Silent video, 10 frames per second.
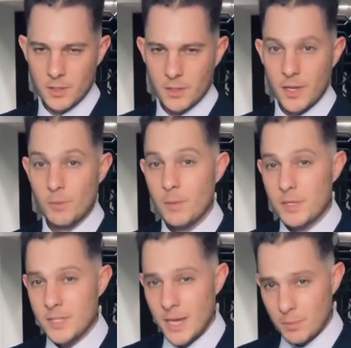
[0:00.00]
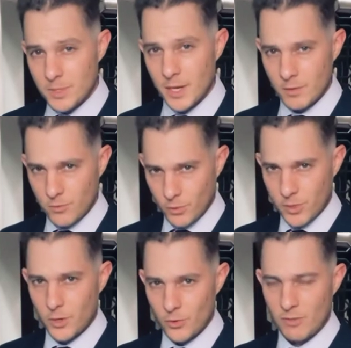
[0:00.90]
It may be tempting for an
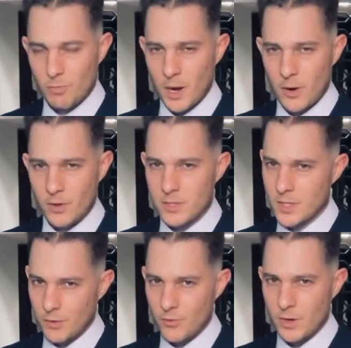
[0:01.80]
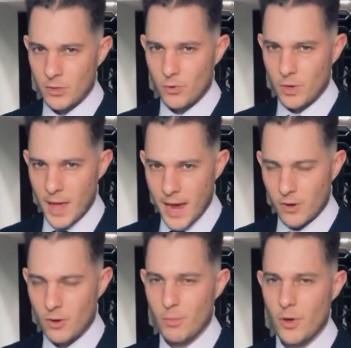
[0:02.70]
aggrieved parent suffering through an
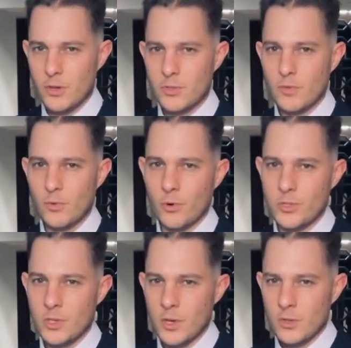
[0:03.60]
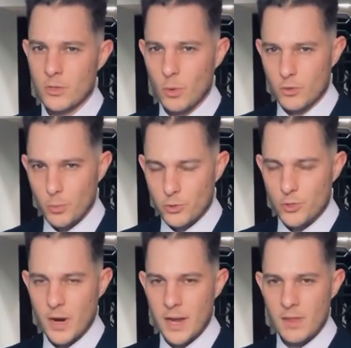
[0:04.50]
acrimonious divorce to want to
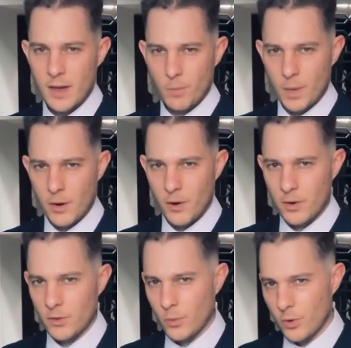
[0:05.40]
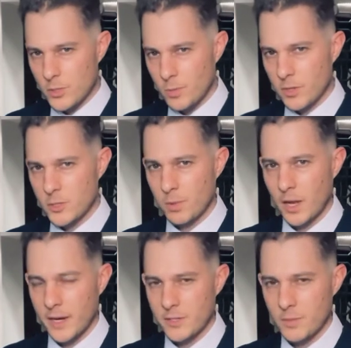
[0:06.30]
portray the other parent in the worst possible
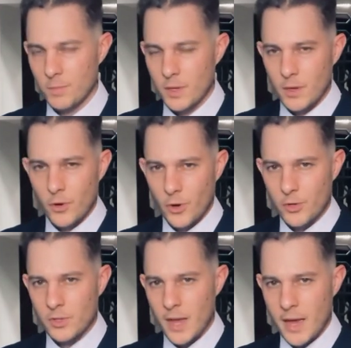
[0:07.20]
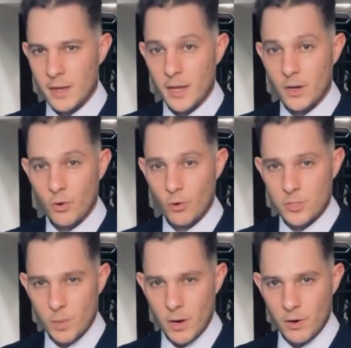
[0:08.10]
light. Hurt and anger can cause a
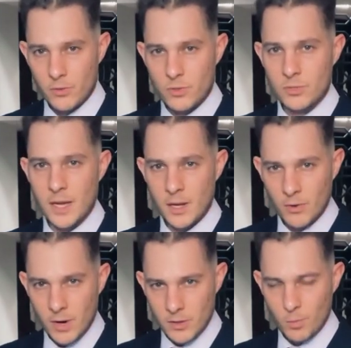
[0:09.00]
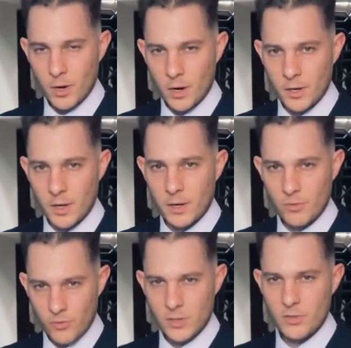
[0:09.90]
parent to denigrate the partner in
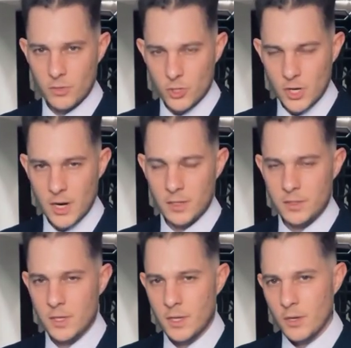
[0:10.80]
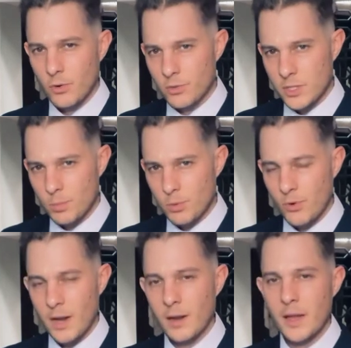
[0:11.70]
front of the child, causing
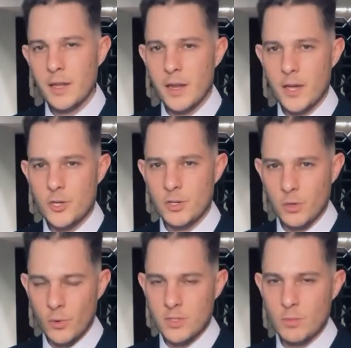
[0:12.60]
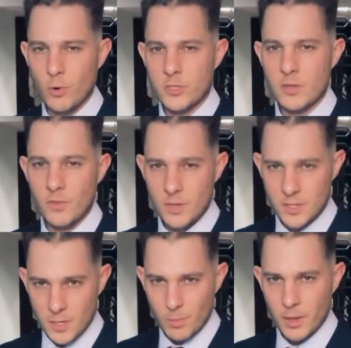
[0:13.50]
parental alienation or its more severe
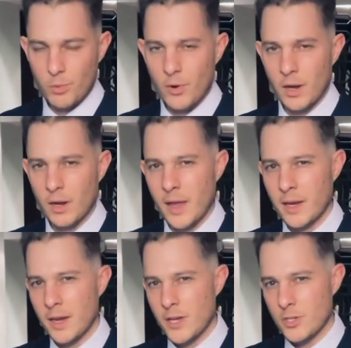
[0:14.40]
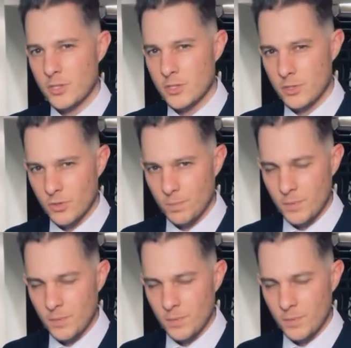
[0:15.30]
sibling, parental alienation syndrome.